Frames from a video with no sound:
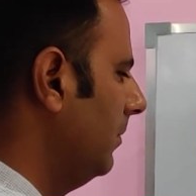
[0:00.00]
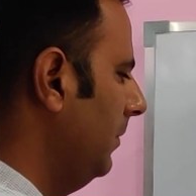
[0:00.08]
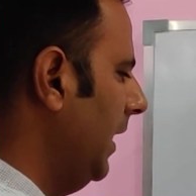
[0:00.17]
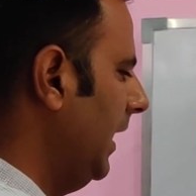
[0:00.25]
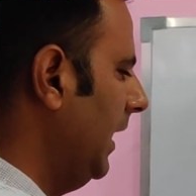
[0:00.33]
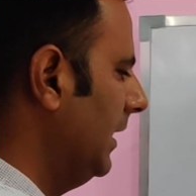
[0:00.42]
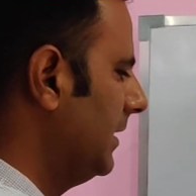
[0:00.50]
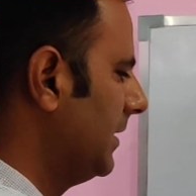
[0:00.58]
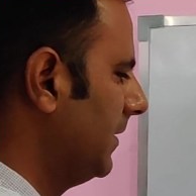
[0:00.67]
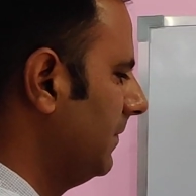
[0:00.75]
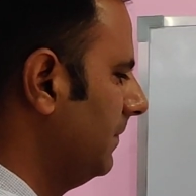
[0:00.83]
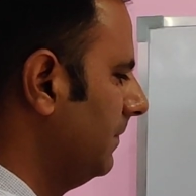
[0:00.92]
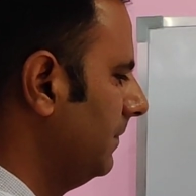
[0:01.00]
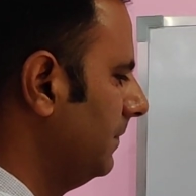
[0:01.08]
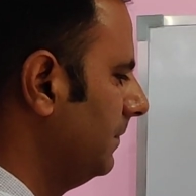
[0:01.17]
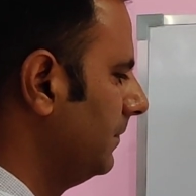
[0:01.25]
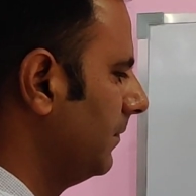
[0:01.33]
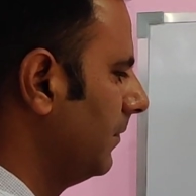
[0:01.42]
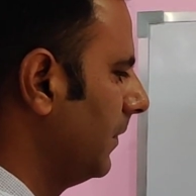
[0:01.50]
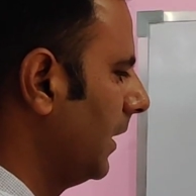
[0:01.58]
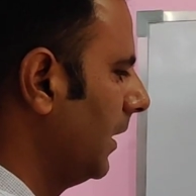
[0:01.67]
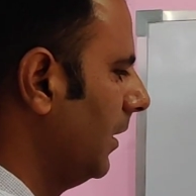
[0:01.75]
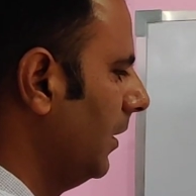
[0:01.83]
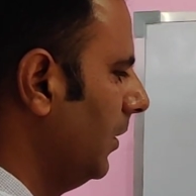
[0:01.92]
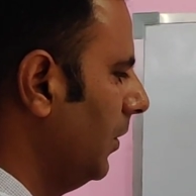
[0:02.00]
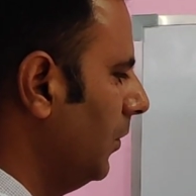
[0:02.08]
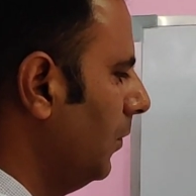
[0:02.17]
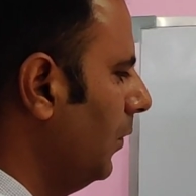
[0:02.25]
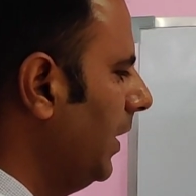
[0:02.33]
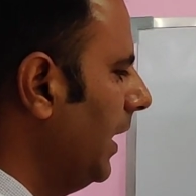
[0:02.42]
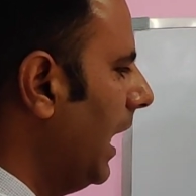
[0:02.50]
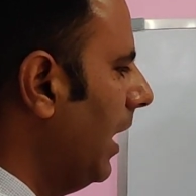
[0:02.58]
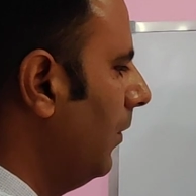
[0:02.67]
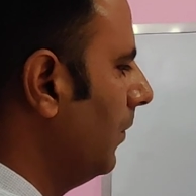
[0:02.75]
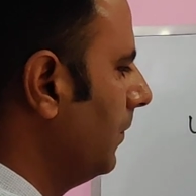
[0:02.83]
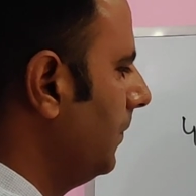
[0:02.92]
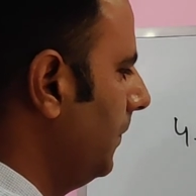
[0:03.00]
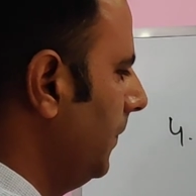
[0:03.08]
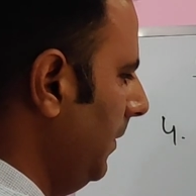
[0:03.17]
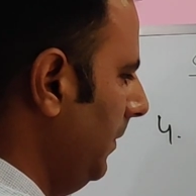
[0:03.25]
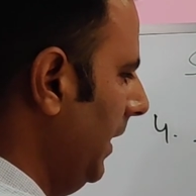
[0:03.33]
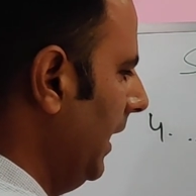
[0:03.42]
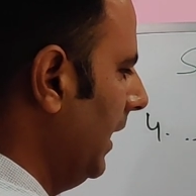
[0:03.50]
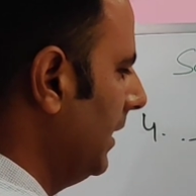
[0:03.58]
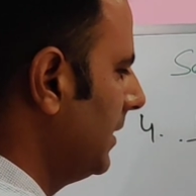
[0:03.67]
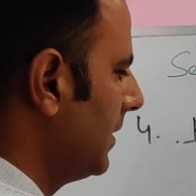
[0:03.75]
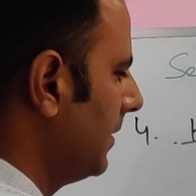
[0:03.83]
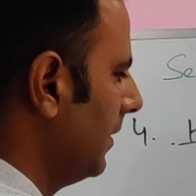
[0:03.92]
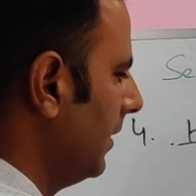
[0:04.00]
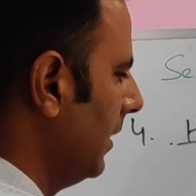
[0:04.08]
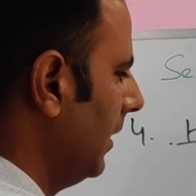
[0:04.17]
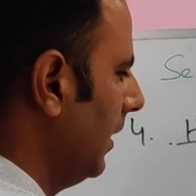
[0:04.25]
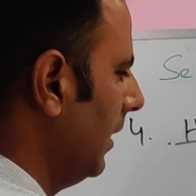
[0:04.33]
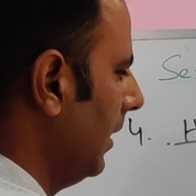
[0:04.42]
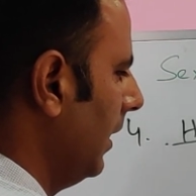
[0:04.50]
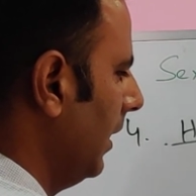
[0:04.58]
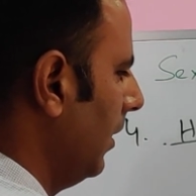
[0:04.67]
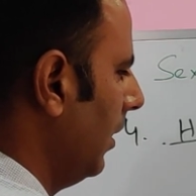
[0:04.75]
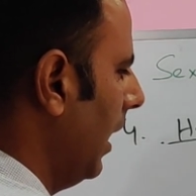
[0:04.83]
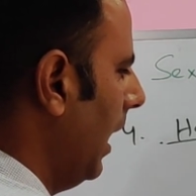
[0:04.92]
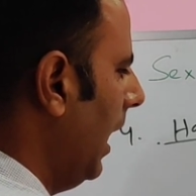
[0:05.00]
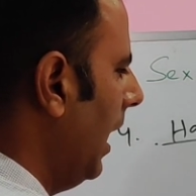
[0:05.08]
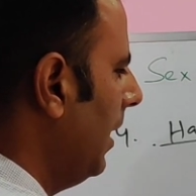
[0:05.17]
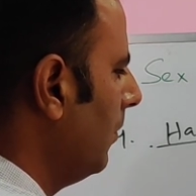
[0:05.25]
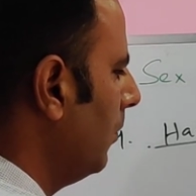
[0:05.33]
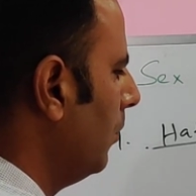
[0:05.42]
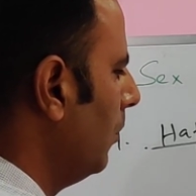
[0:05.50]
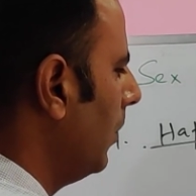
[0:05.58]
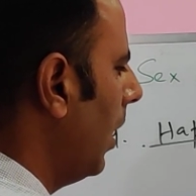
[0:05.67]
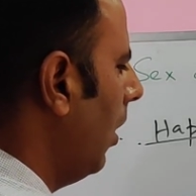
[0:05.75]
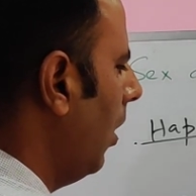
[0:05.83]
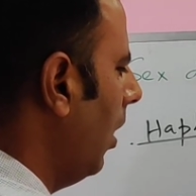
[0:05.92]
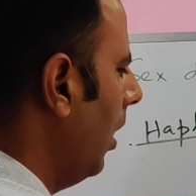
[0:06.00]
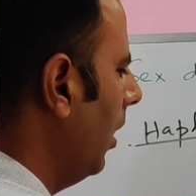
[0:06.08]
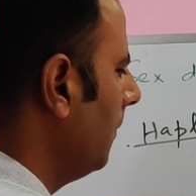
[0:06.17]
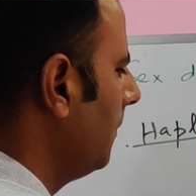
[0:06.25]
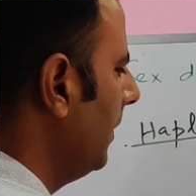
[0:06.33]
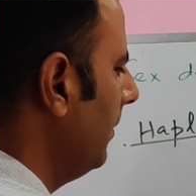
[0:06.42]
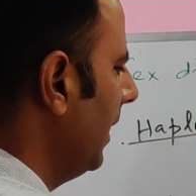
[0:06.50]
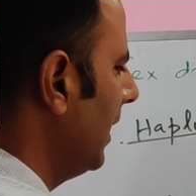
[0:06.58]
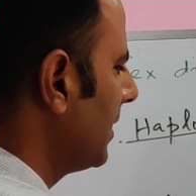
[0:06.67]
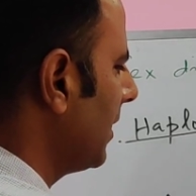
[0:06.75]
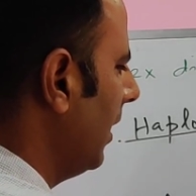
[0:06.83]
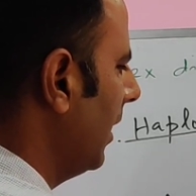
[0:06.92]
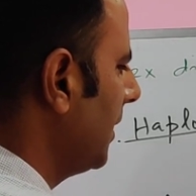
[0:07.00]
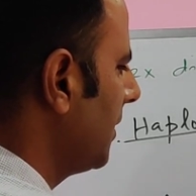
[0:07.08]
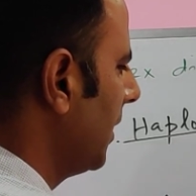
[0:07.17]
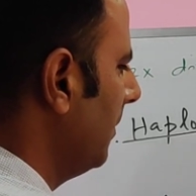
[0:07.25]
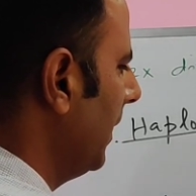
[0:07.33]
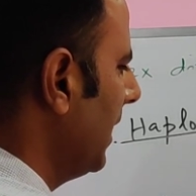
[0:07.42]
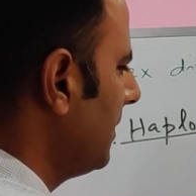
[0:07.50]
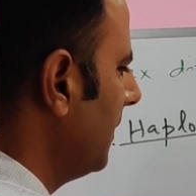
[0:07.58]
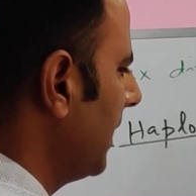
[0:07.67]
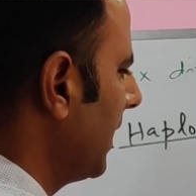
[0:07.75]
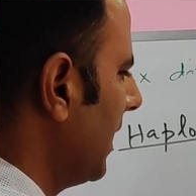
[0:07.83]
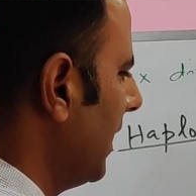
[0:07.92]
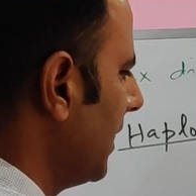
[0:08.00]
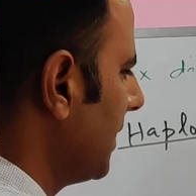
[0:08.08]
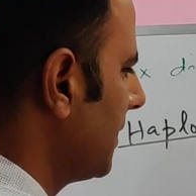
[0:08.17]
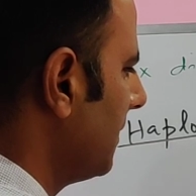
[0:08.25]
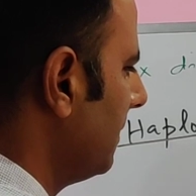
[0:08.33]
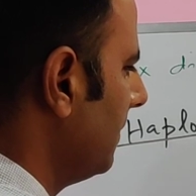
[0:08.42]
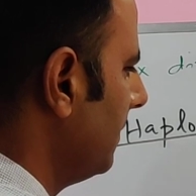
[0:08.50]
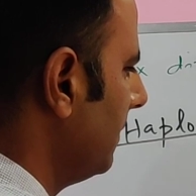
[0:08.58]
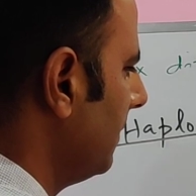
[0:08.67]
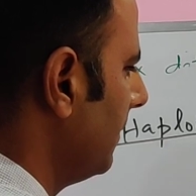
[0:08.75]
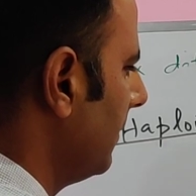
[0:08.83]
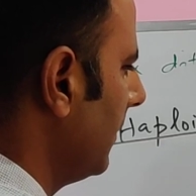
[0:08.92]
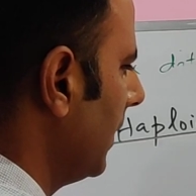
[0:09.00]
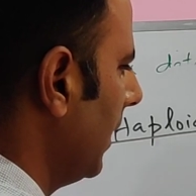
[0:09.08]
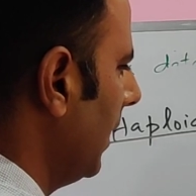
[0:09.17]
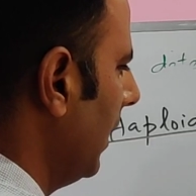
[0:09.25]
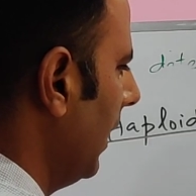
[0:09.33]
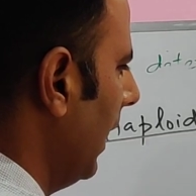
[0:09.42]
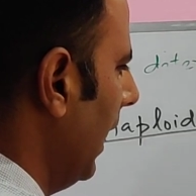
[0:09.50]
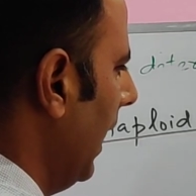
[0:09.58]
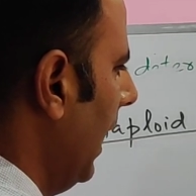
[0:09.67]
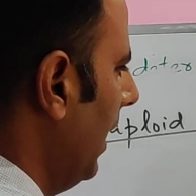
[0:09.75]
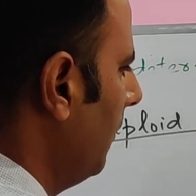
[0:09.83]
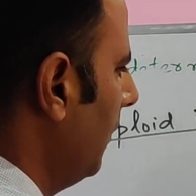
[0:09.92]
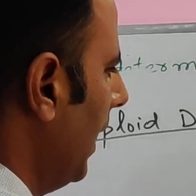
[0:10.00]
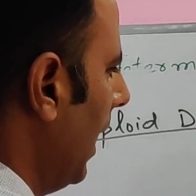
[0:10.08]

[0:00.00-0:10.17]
males, we have females, and all females are termed as workers. And we